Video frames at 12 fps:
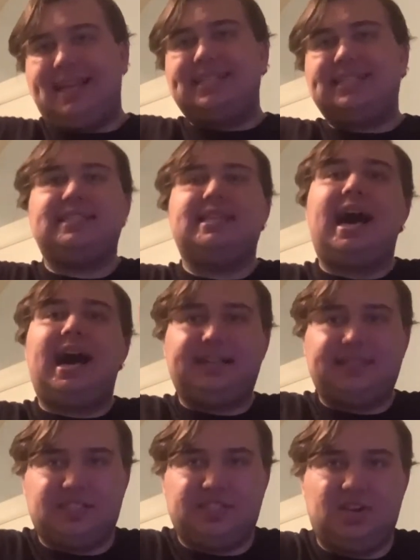it's not
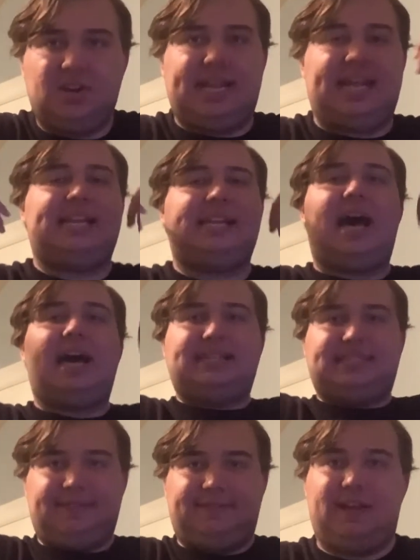as good and not as
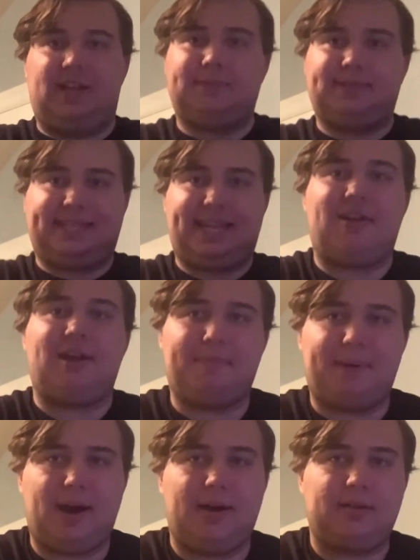developed as Harry
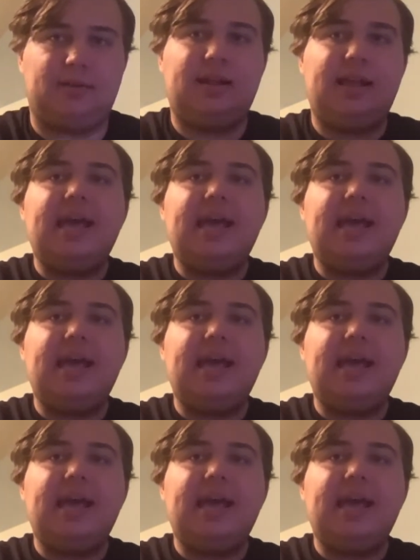Potter.